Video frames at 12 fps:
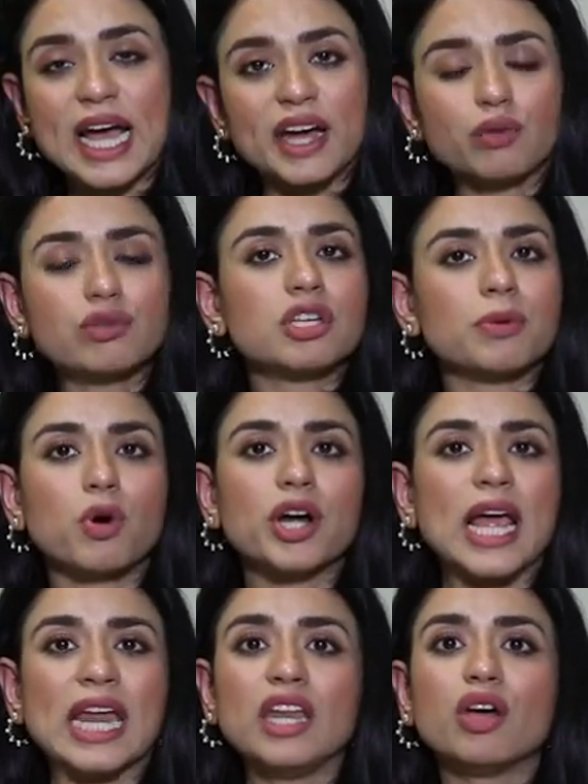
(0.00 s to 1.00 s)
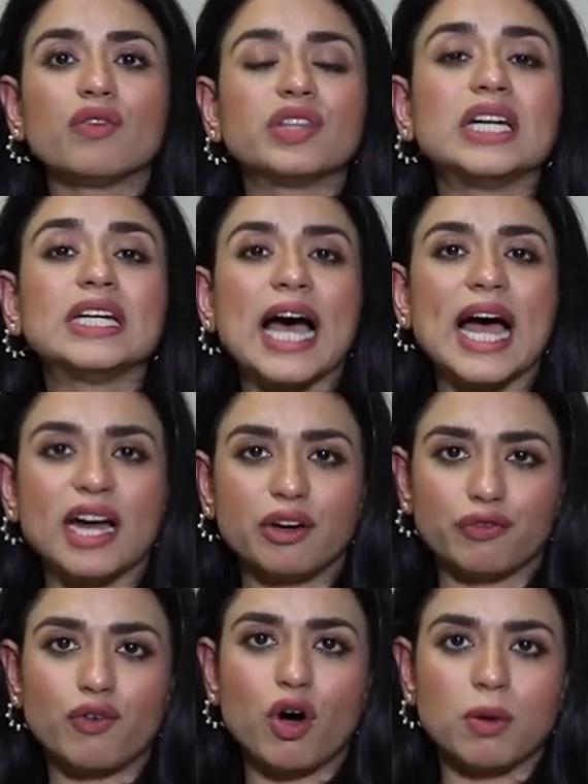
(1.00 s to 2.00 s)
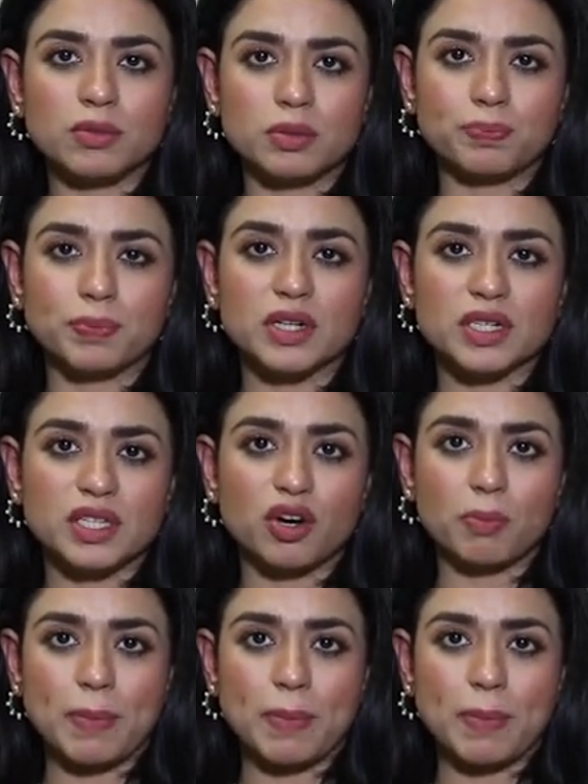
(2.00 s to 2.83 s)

I don't support any of the diet forms per se or